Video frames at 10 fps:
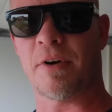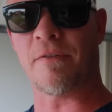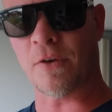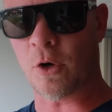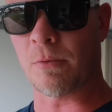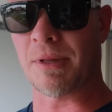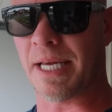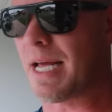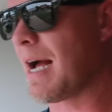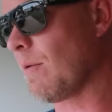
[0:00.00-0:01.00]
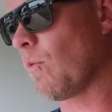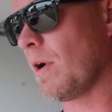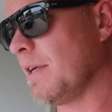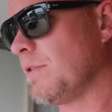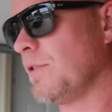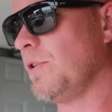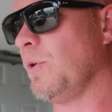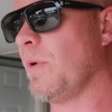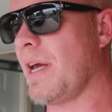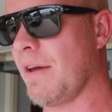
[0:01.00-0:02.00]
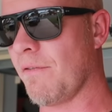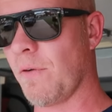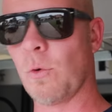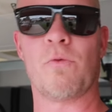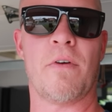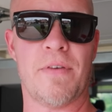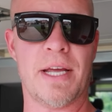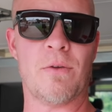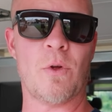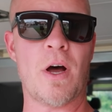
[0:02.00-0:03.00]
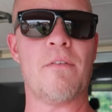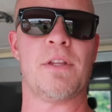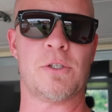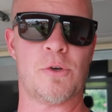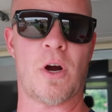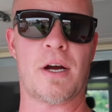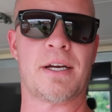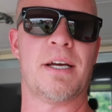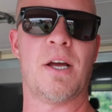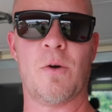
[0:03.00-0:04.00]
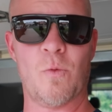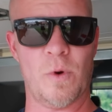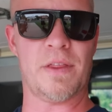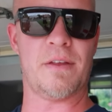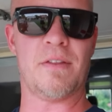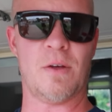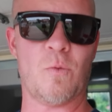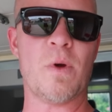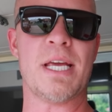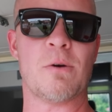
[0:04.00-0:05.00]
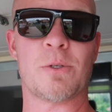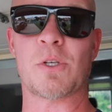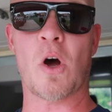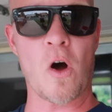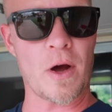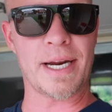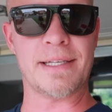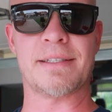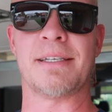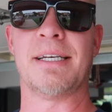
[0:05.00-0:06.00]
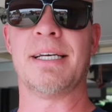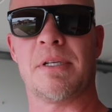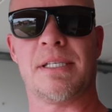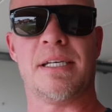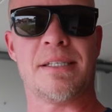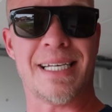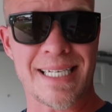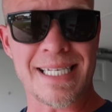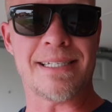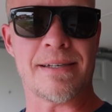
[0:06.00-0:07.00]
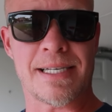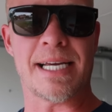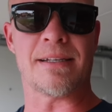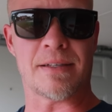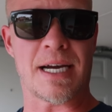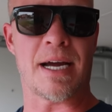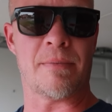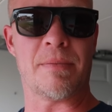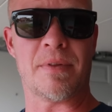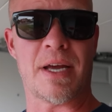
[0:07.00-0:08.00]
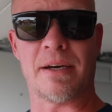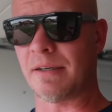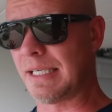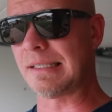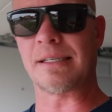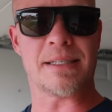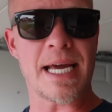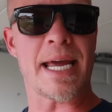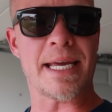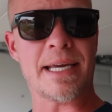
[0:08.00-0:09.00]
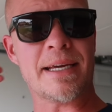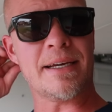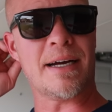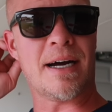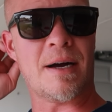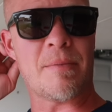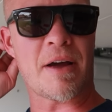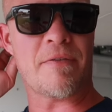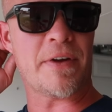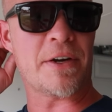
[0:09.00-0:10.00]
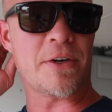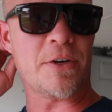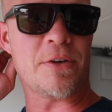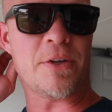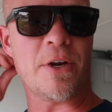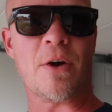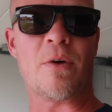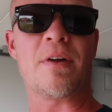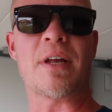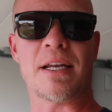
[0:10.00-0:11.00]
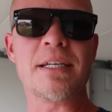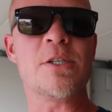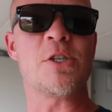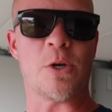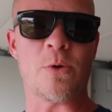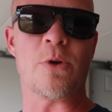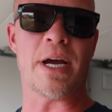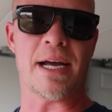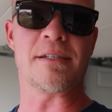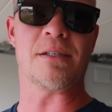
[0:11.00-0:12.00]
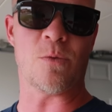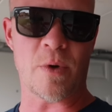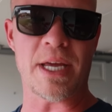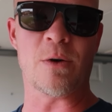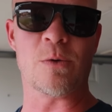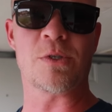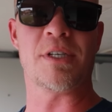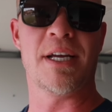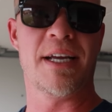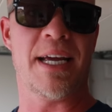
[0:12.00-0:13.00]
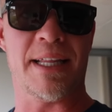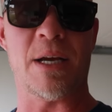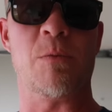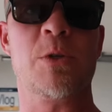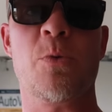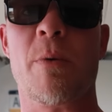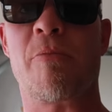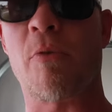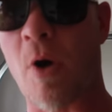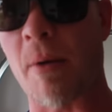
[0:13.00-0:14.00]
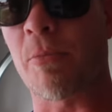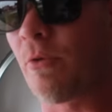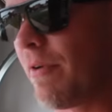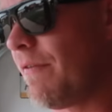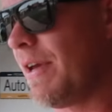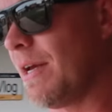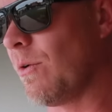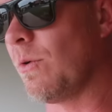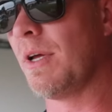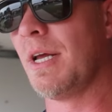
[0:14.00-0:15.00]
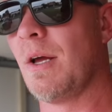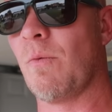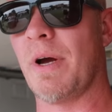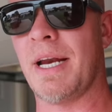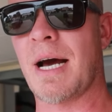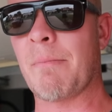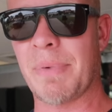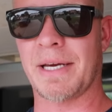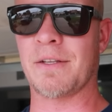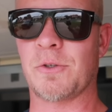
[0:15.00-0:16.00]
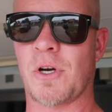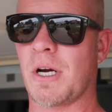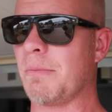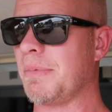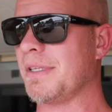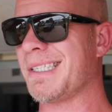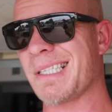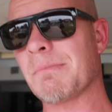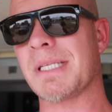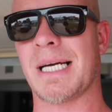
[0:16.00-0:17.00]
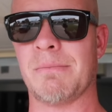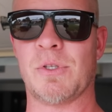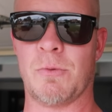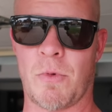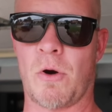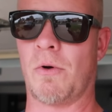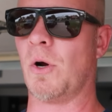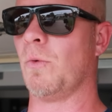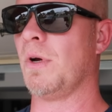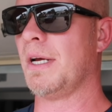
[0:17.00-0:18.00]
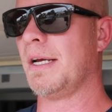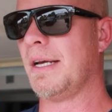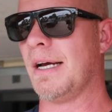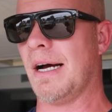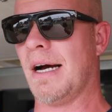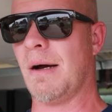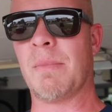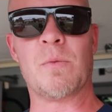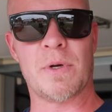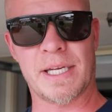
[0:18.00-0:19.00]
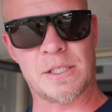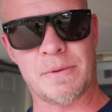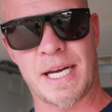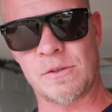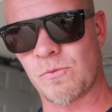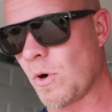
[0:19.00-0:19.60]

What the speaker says: Preferably, I wanted to do a full reveal of the truck with the wheels on it, but since it needs to take the time that it needs to take, I figured, you know, at least show you guys the wheels, and then we'll do a proper reveal when I'm picking the truck up sometime tomorrow, and we'll get some nice